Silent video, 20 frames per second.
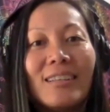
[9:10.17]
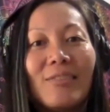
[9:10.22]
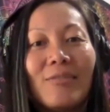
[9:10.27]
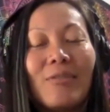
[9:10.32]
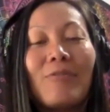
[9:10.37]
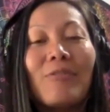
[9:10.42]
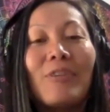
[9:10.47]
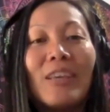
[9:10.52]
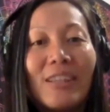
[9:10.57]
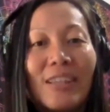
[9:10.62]

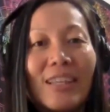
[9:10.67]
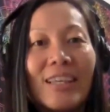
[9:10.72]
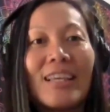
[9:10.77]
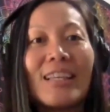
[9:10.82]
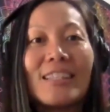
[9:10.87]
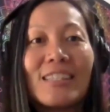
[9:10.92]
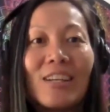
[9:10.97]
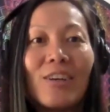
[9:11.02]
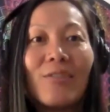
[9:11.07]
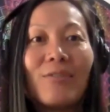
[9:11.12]
revealing
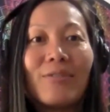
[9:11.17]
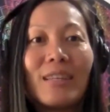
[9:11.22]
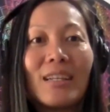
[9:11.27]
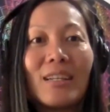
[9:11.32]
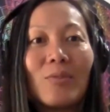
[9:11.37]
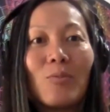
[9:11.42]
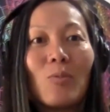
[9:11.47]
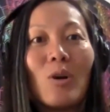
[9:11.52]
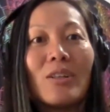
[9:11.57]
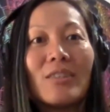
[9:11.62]
itself that
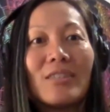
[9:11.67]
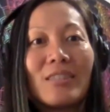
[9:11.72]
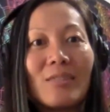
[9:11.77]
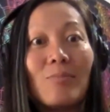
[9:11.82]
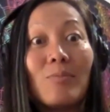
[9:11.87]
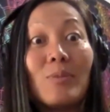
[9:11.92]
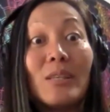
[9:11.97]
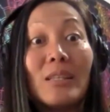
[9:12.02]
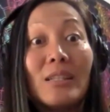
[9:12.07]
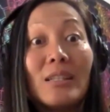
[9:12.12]
it wants to
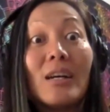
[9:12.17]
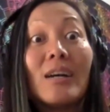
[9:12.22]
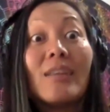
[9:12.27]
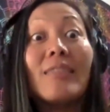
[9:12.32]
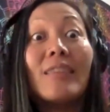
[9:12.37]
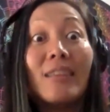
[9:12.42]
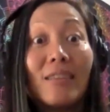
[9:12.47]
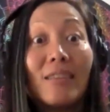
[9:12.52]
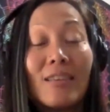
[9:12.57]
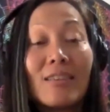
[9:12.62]
be
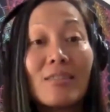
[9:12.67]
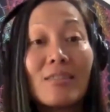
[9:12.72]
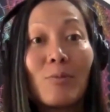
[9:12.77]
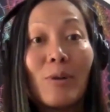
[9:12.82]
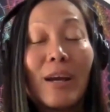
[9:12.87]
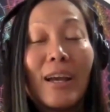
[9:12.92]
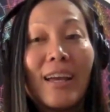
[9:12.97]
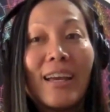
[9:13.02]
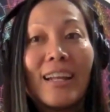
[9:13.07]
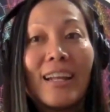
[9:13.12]
done in this
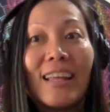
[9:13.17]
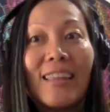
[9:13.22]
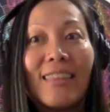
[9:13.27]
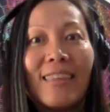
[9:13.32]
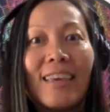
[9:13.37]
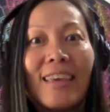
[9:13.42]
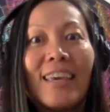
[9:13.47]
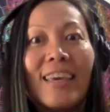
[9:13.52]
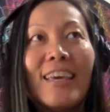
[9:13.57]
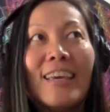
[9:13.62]
way? And I
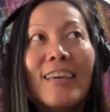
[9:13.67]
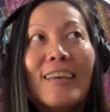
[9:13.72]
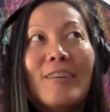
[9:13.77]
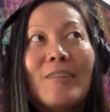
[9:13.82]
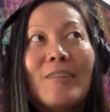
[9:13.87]
think